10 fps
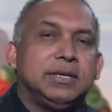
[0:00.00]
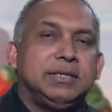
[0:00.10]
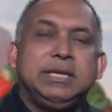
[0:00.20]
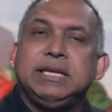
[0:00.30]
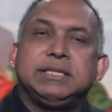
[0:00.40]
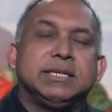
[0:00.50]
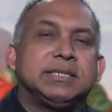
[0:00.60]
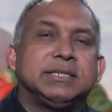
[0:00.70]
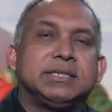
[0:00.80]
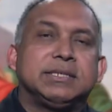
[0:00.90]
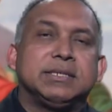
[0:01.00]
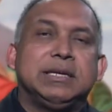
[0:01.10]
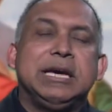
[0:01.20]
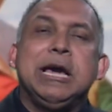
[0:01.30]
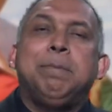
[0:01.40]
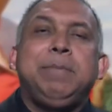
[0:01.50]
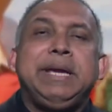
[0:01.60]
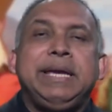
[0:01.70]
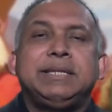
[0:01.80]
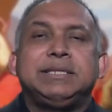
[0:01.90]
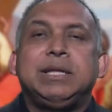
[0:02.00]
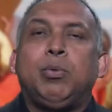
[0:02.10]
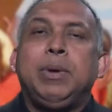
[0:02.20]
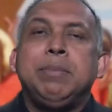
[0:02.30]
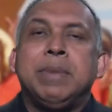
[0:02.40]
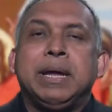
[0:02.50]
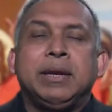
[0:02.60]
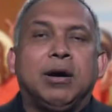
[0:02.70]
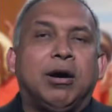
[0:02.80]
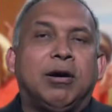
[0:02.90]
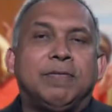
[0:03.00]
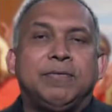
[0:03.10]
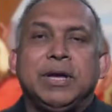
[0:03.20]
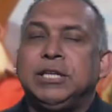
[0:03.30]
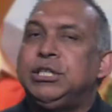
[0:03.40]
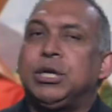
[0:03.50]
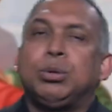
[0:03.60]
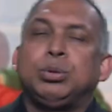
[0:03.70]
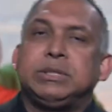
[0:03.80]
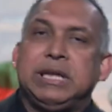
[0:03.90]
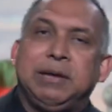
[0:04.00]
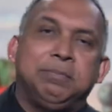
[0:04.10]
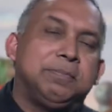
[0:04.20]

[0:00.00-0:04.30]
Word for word: Jesus meets the women of Jerusalem.